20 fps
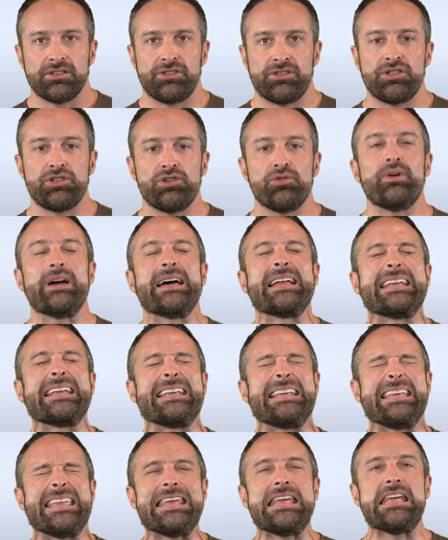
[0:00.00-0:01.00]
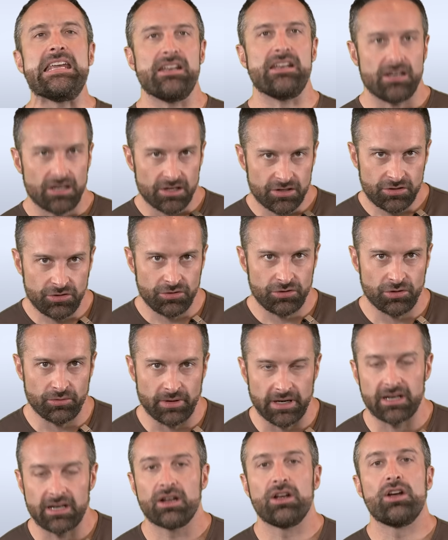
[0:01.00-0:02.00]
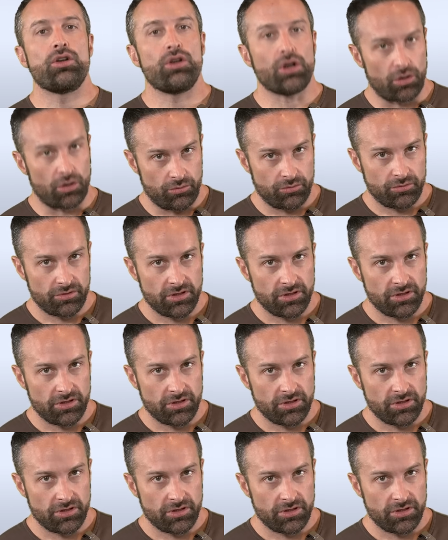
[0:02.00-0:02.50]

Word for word: Do you need to do it? No.